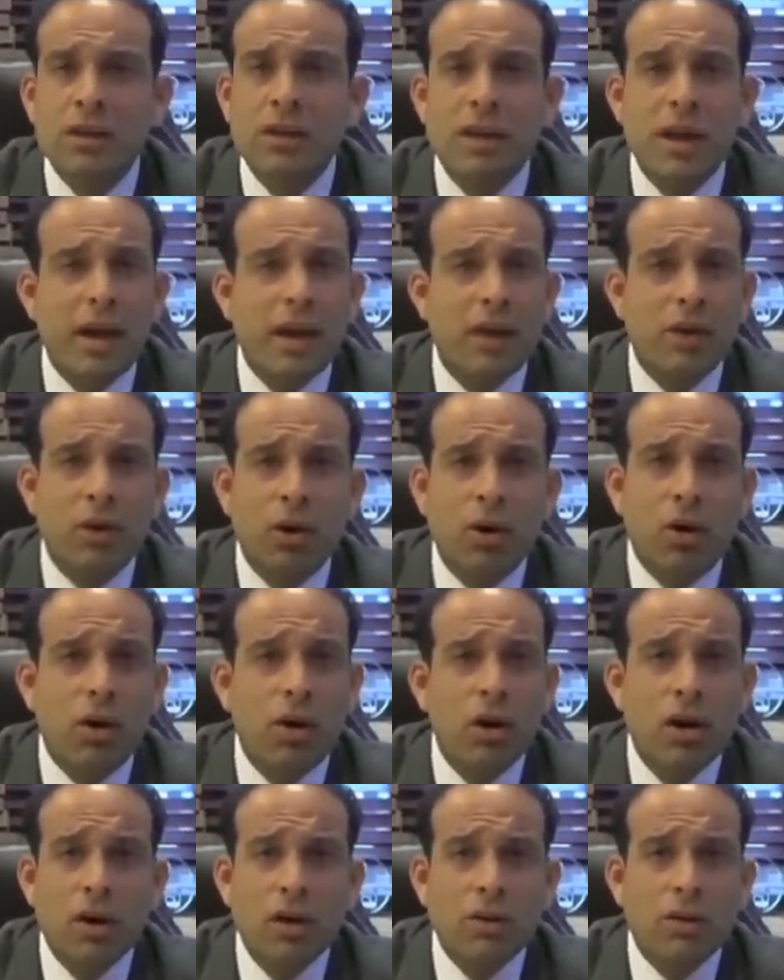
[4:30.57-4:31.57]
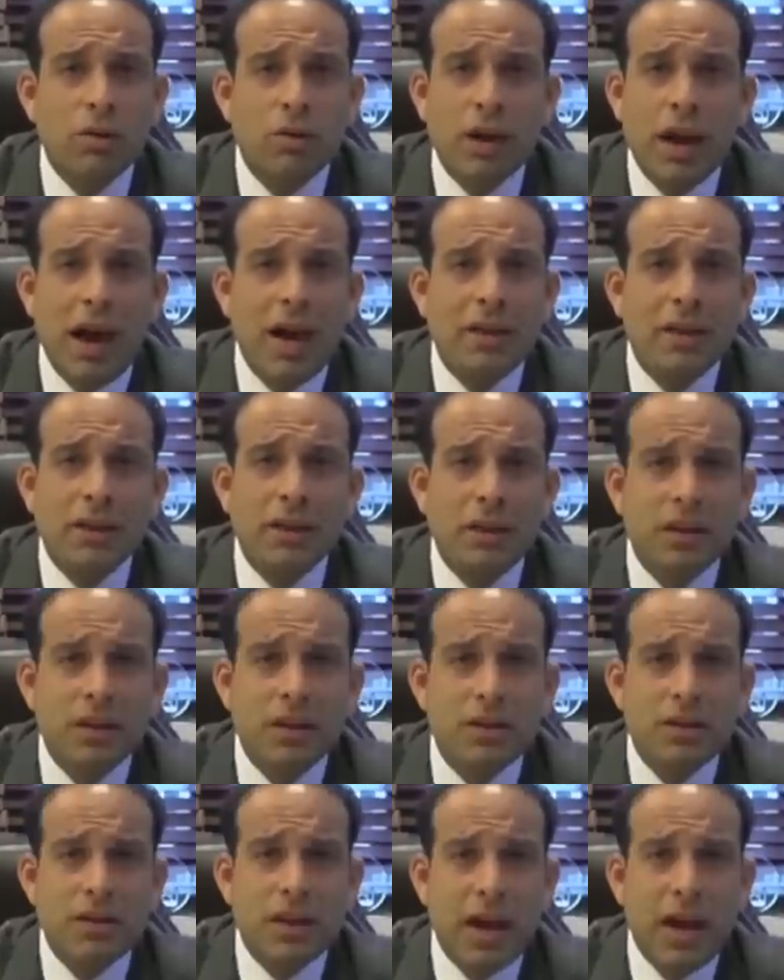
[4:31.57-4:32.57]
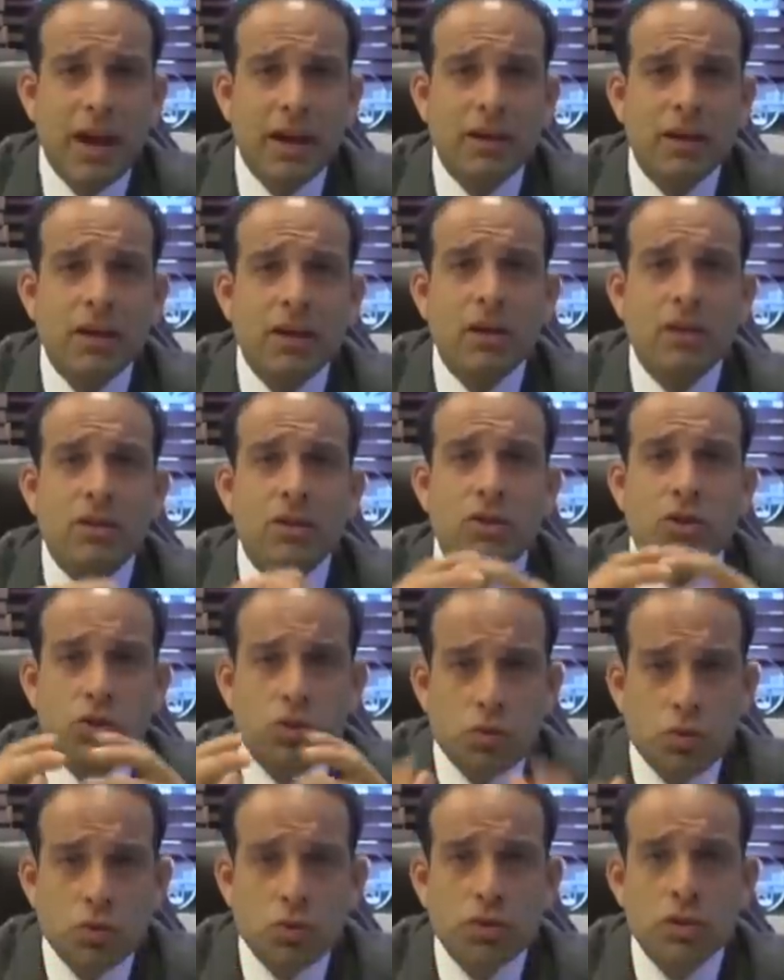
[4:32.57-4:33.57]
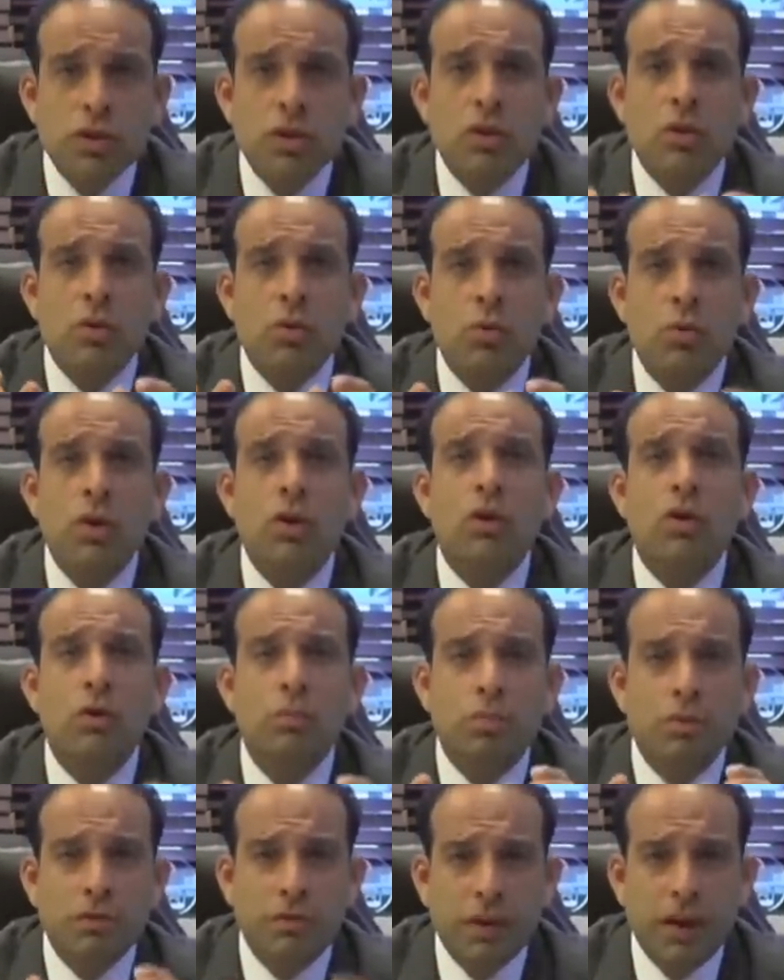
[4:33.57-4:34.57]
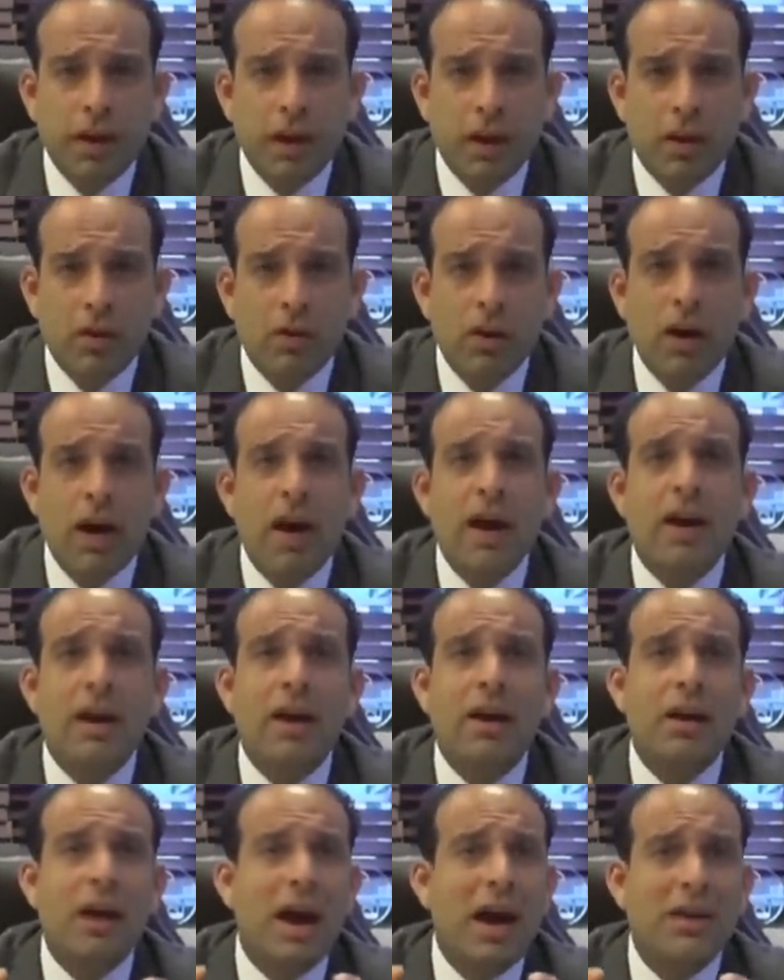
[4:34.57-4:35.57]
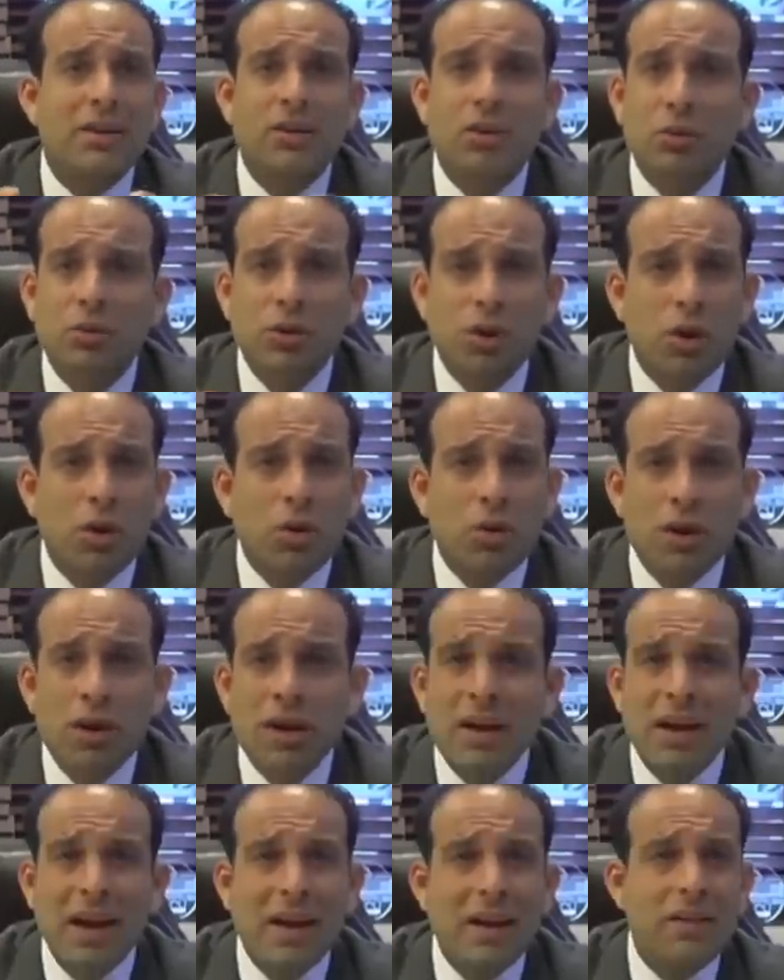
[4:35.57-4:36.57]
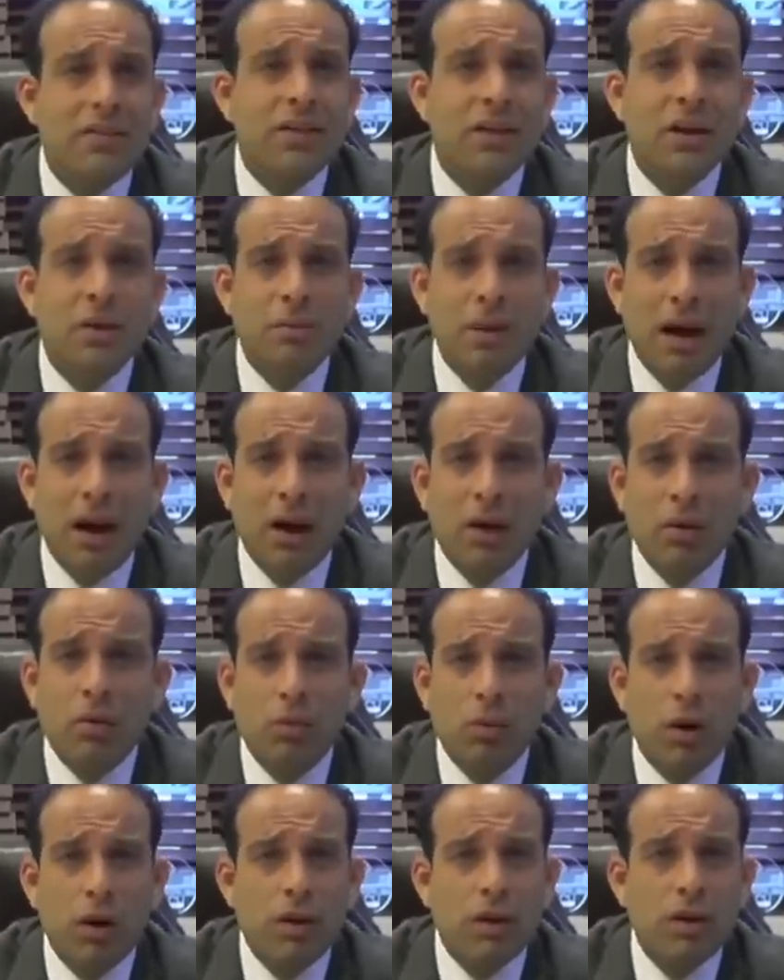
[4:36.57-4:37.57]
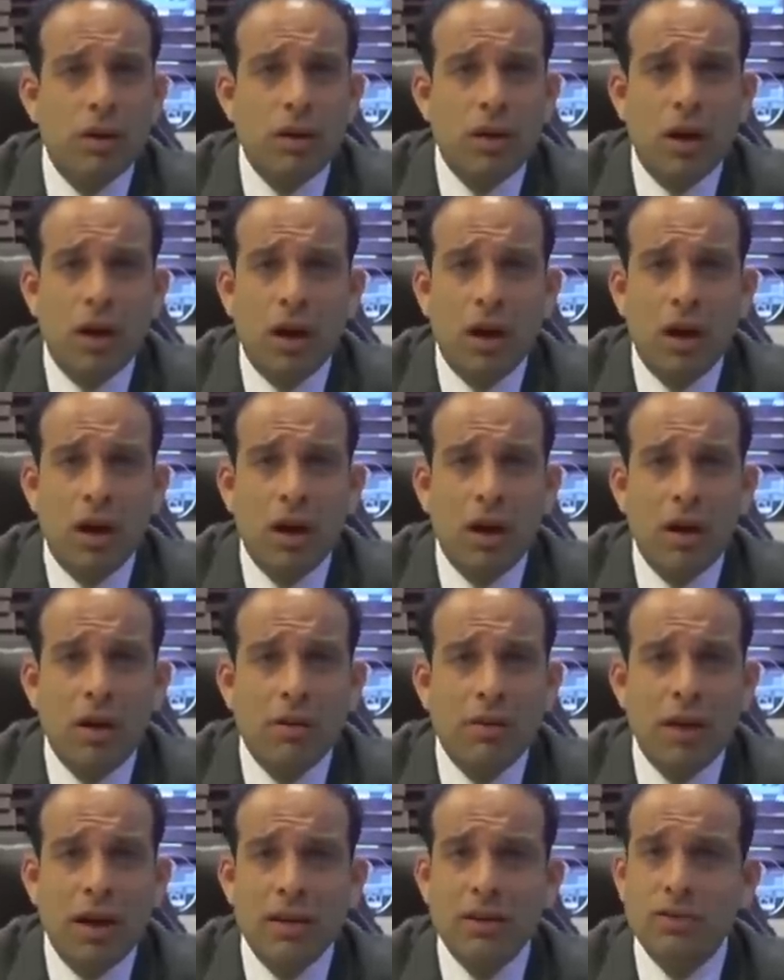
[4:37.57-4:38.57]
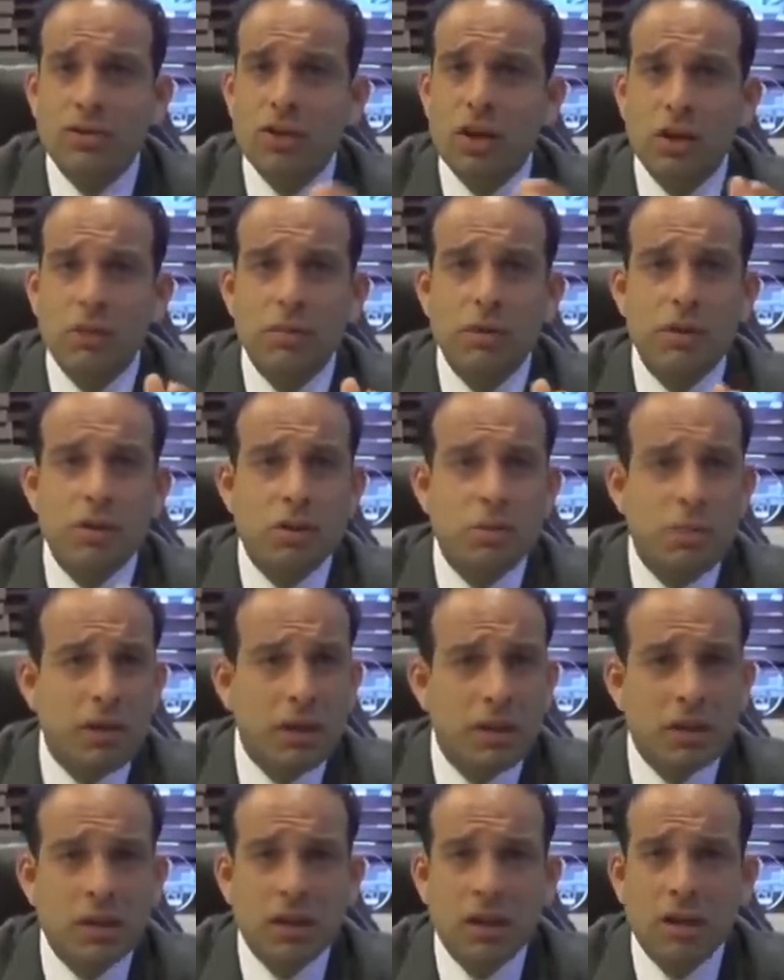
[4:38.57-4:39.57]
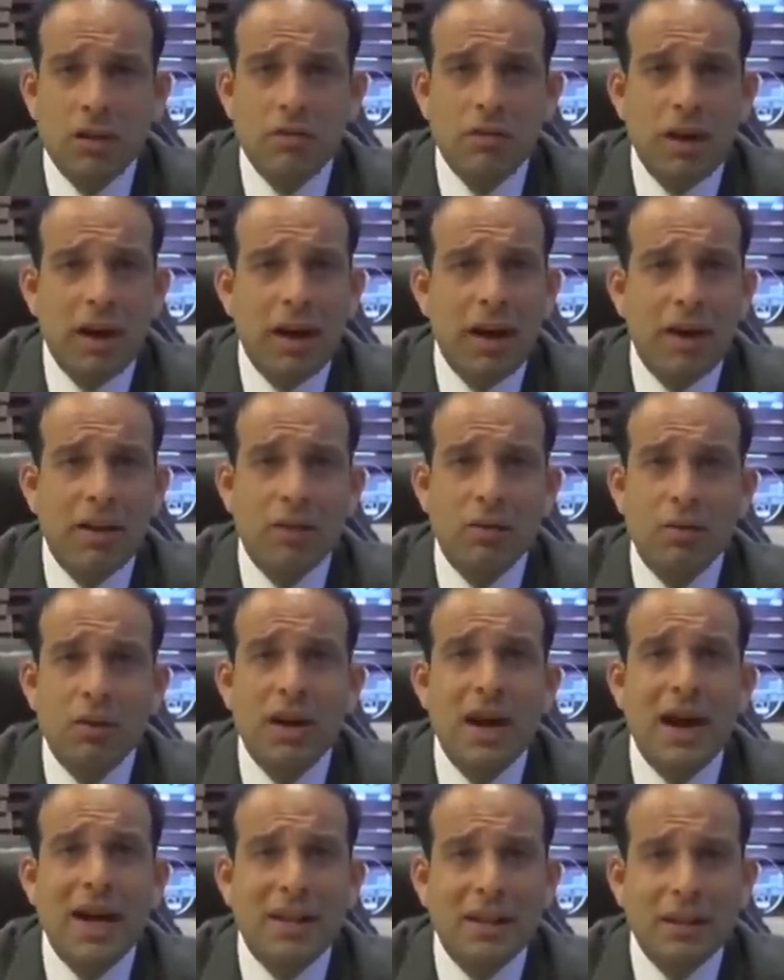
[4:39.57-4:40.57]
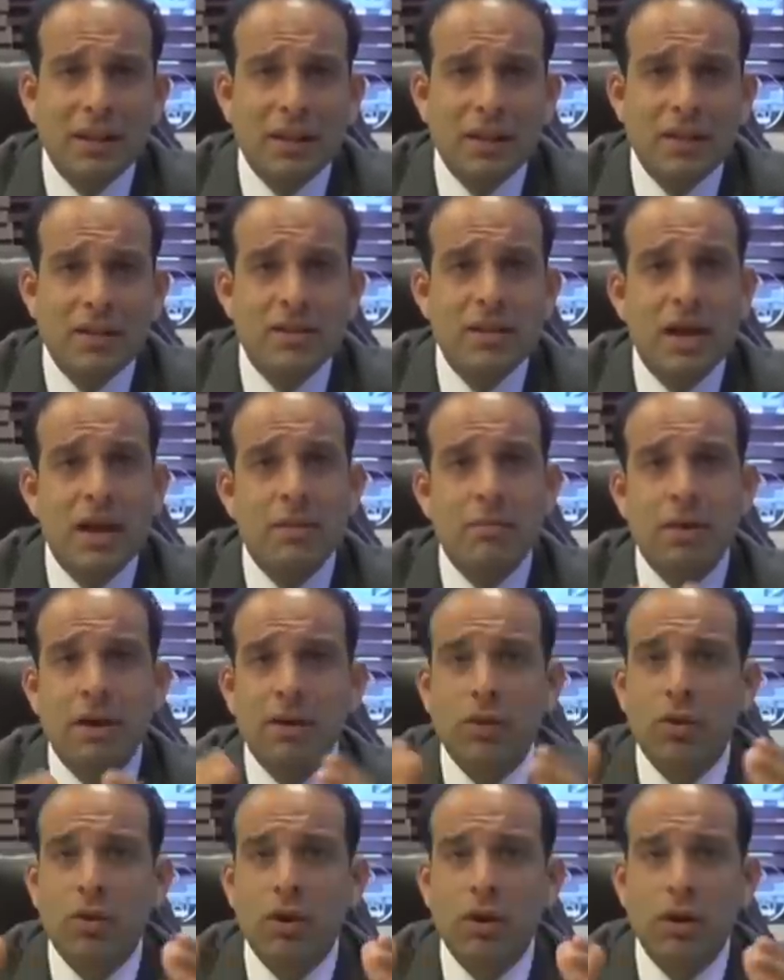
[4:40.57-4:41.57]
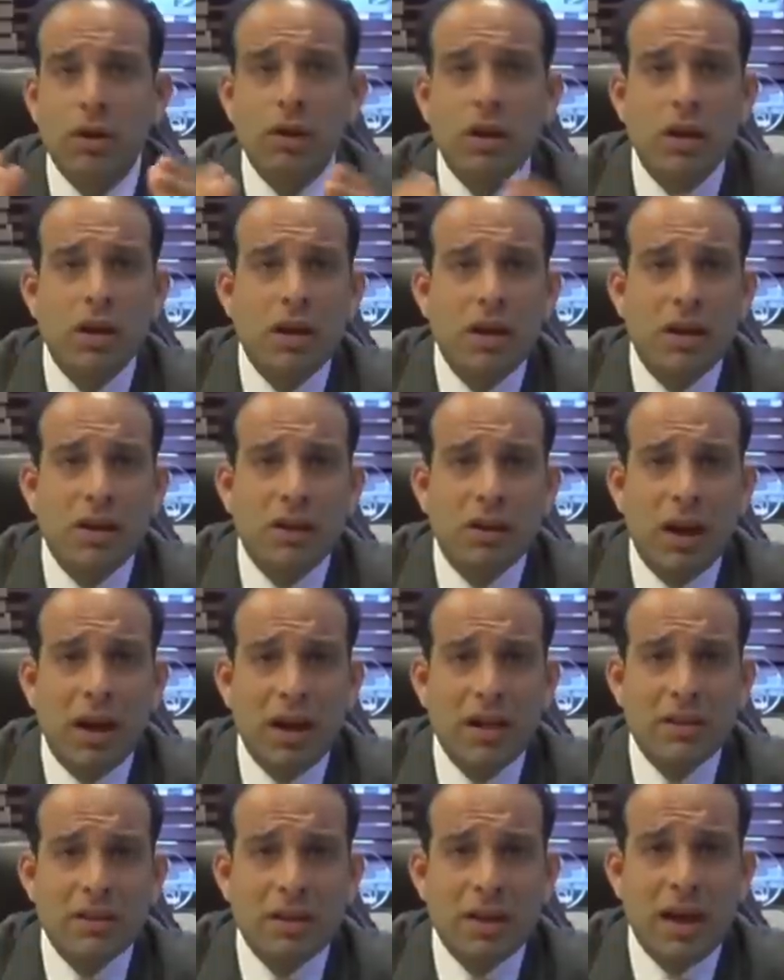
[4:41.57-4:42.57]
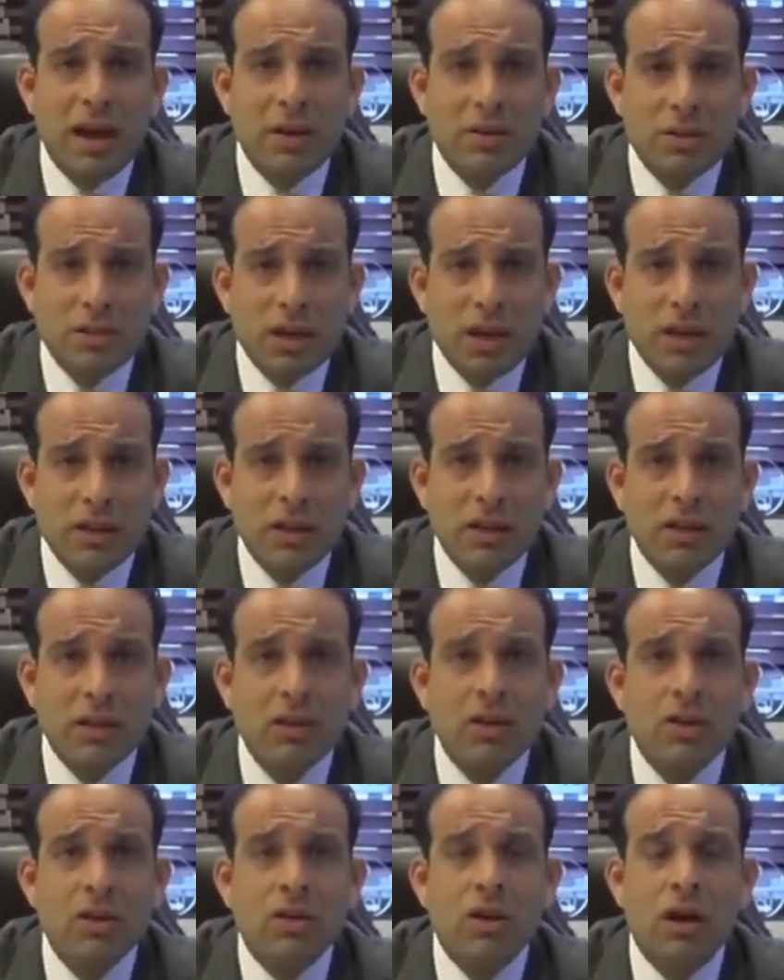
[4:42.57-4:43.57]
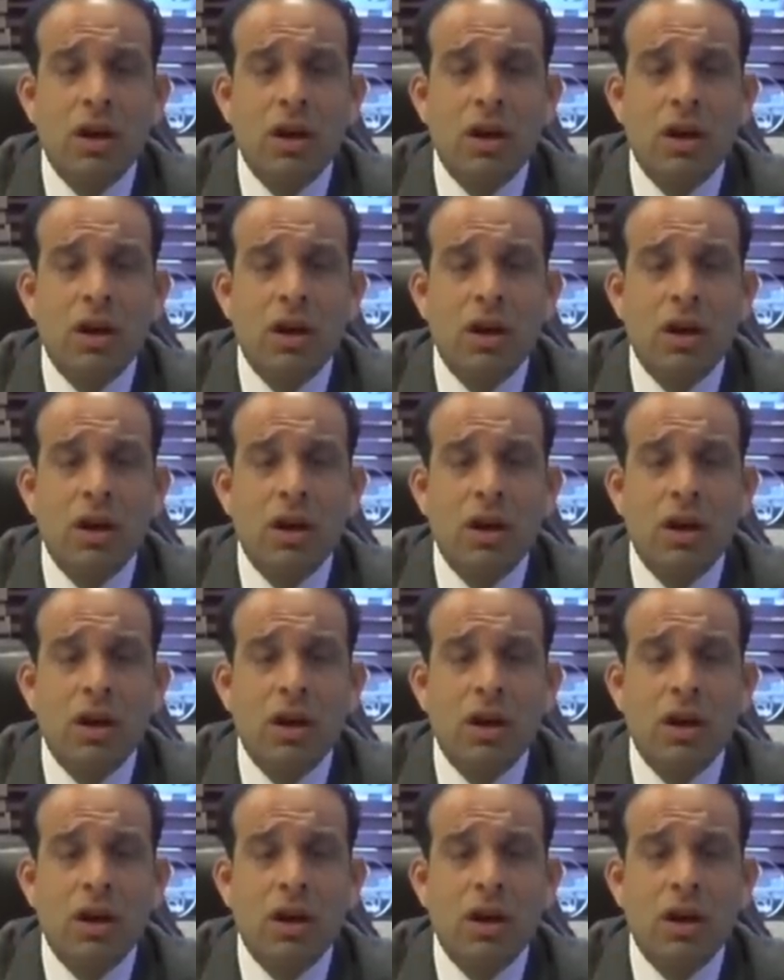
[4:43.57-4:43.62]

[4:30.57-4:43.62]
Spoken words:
Not at all. The reality is that the truth will prevail. And I don't know anything about what that gentleman is speaking of. The reality is that my lawyer, you know, has an outstanding